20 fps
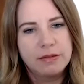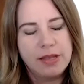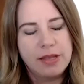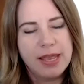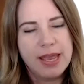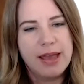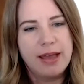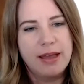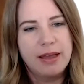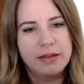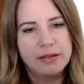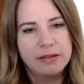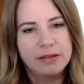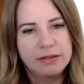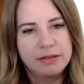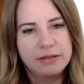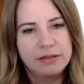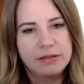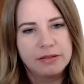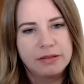
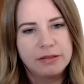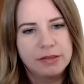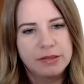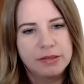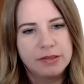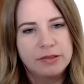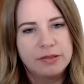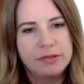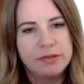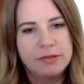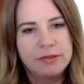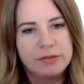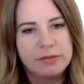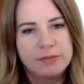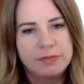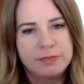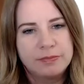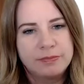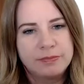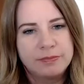
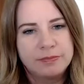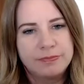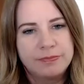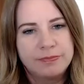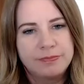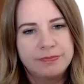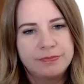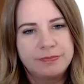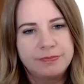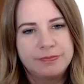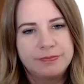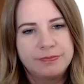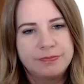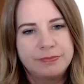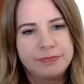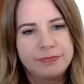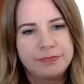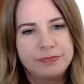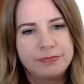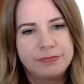
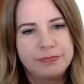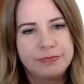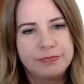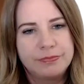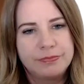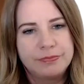[no speech]